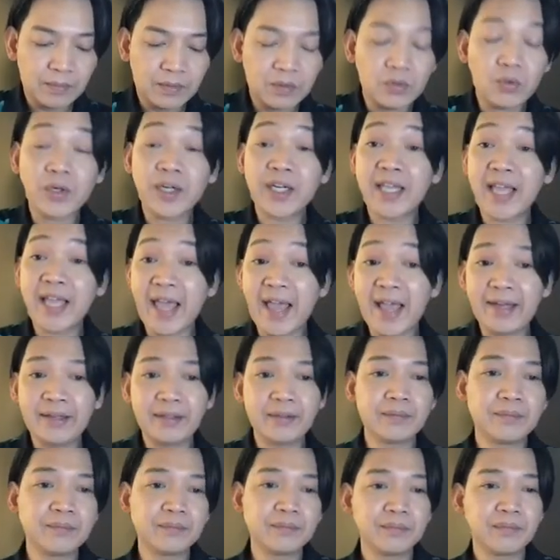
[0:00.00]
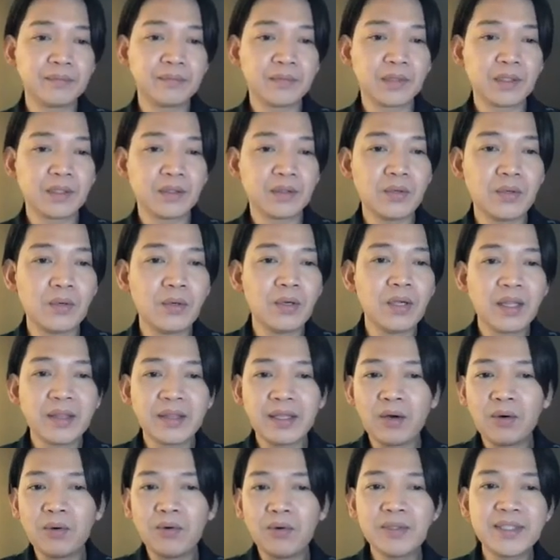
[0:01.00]
or can. So the
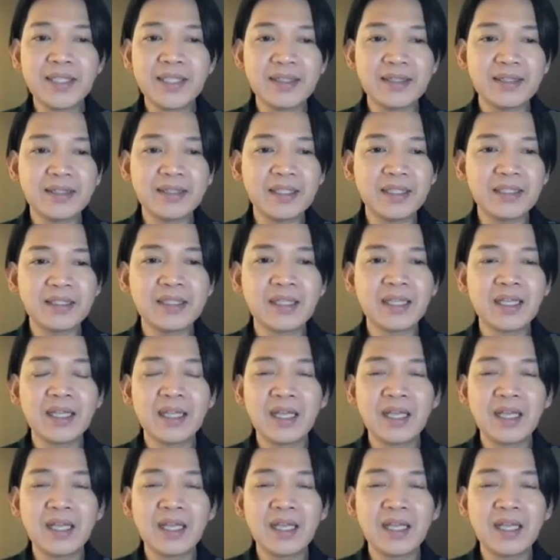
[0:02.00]
whole sentence,